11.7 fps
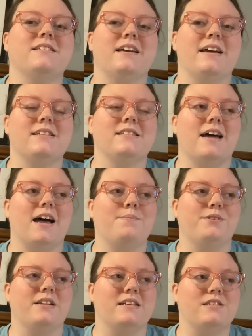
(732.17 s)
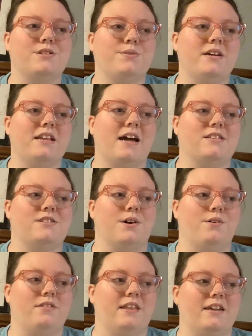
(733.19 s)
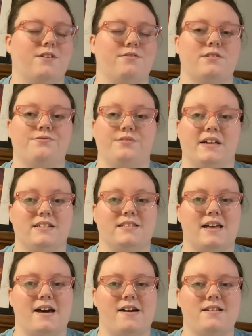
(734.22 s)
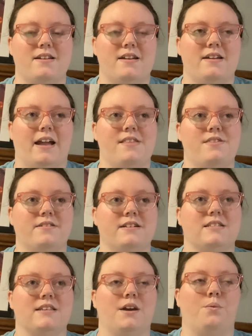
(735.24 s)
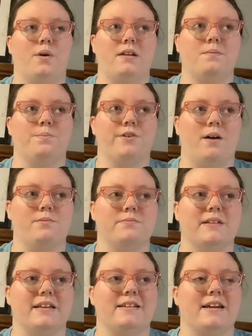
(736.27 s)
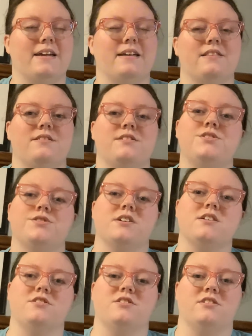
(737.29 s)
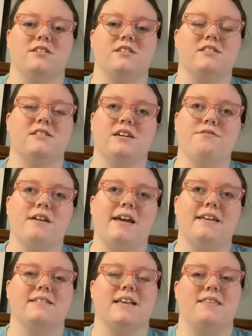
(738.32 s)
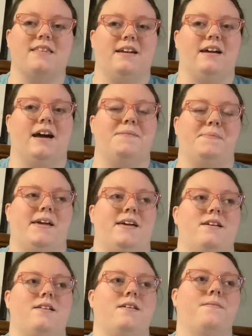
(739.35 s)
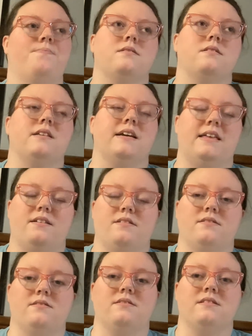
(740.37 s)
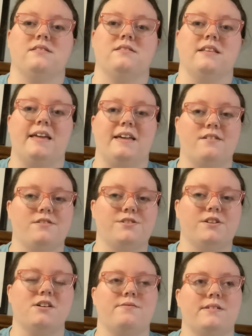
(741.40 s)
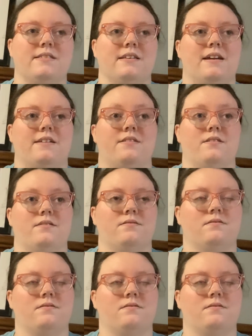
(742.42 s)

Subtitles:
as time went into it, I don't think it reflects that. And there is like one problem that like the skirt just doesn't sit right, because I think I made the inner skirt with like the